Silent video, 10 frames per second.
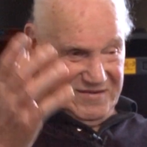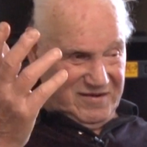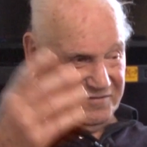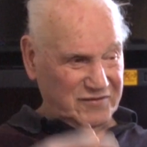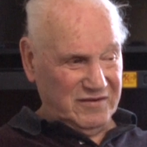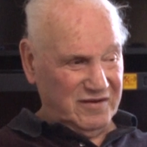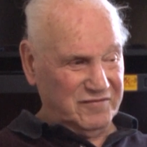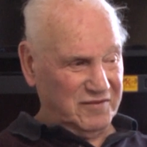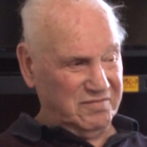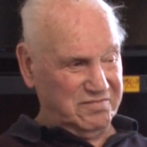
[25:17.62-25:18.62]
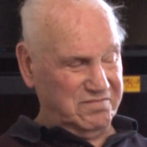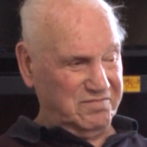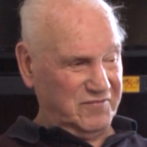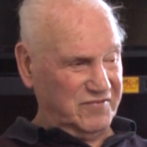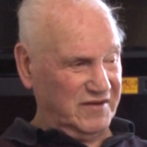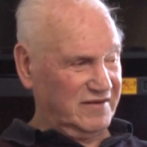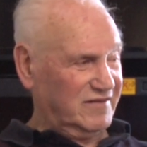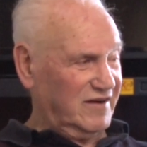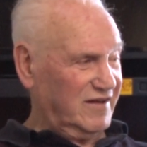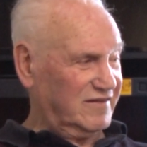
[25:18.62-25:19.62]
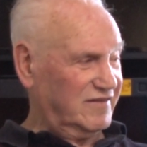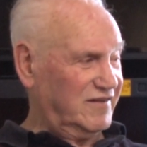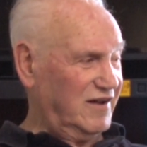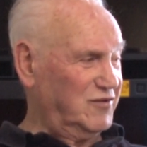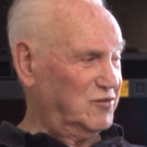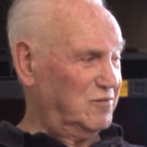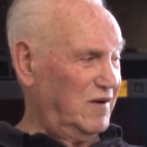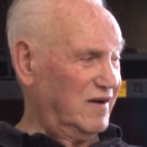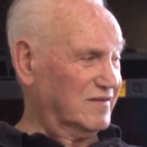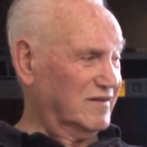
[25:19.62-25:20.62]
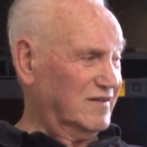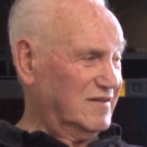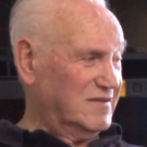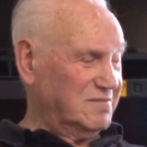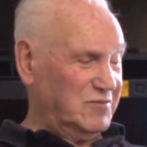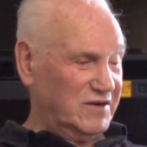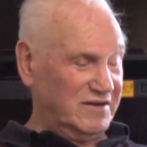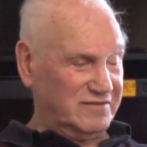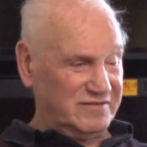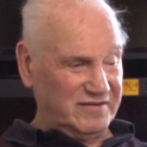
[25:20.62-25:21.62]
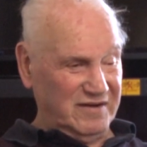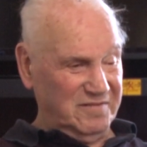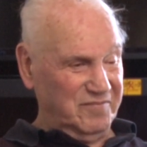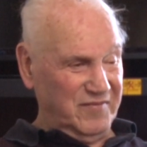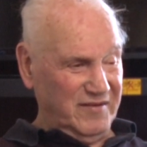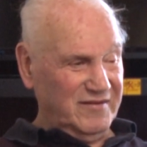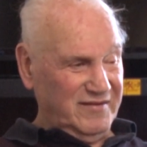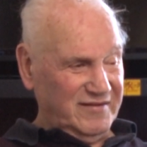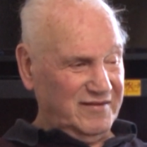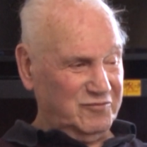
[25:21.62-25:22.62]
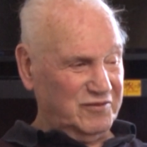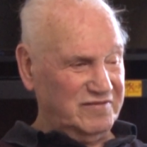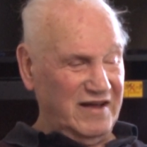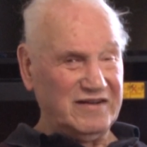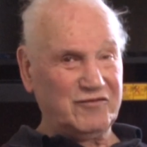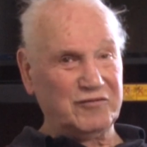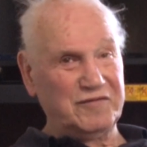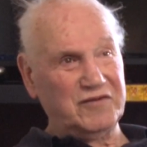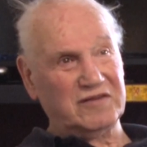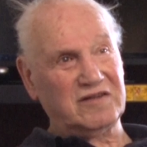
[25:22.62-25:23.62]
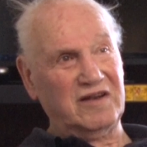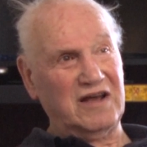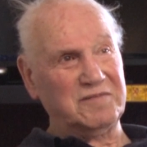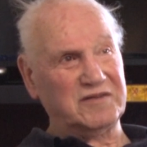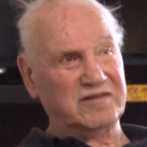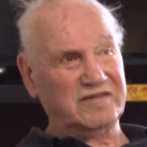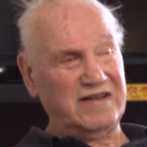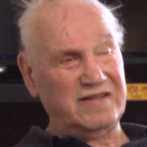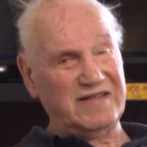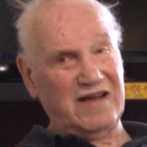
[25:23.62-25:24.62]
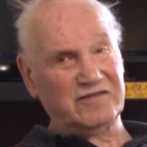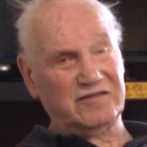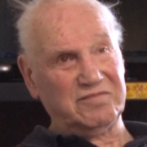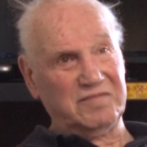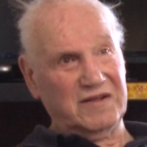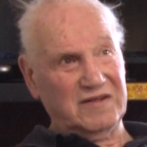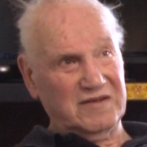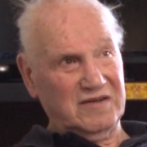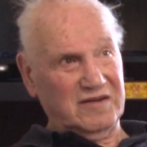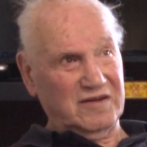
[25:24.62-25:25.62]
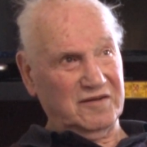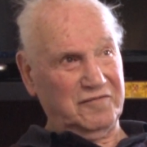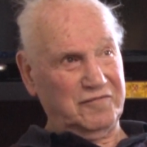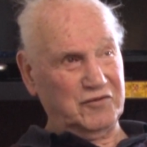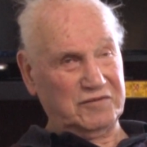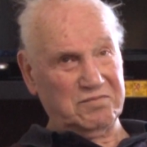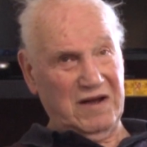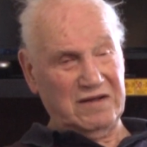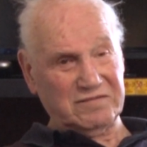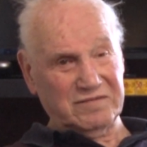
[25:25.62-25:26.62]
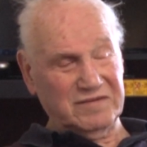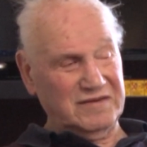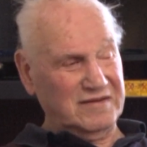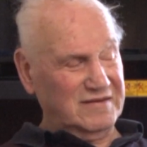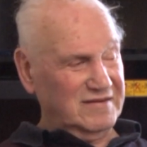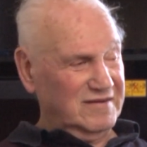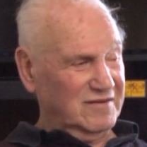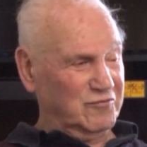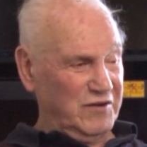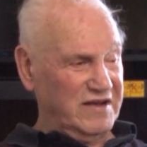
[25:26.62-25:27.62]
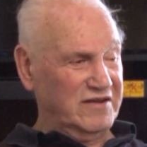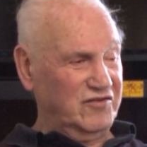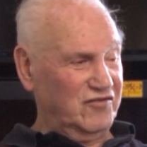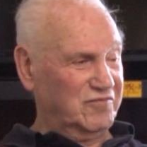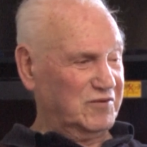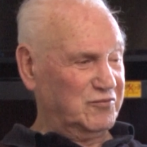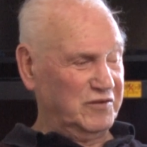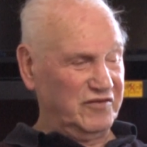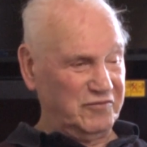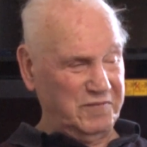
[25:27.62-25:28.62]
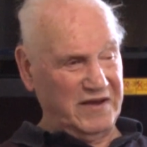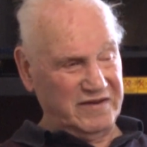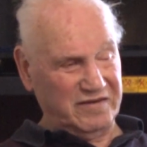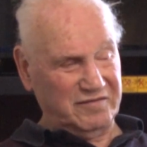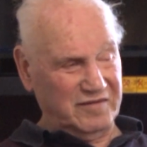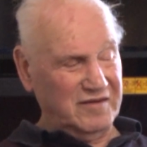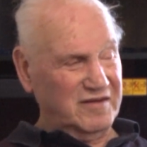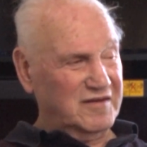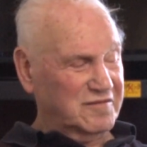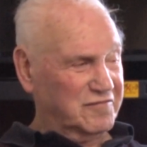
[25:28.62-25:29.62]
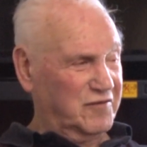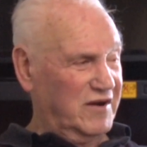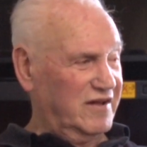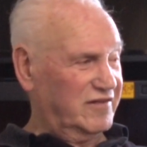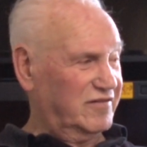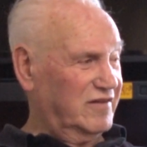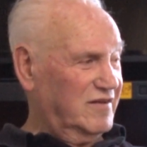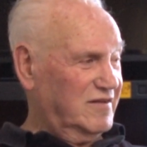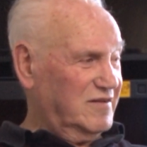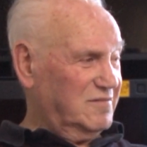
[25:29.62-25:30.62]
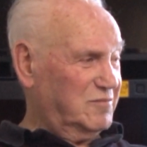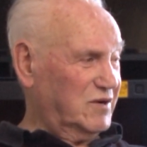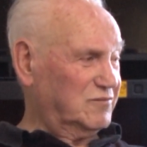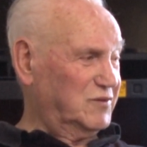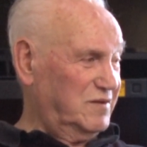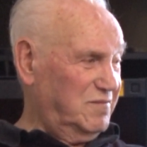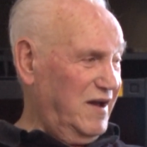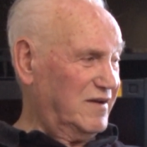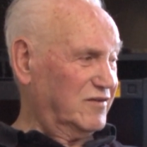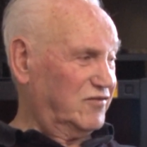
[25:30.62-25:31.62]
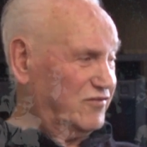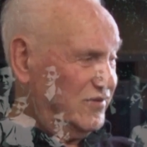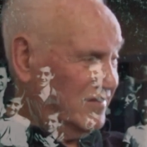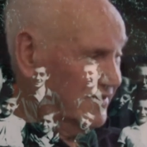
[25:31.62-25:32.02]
a thing that I can tell you about, but it was not a trivial climb. It's a 10,000 foot mountain range between Spain and France, but we managed.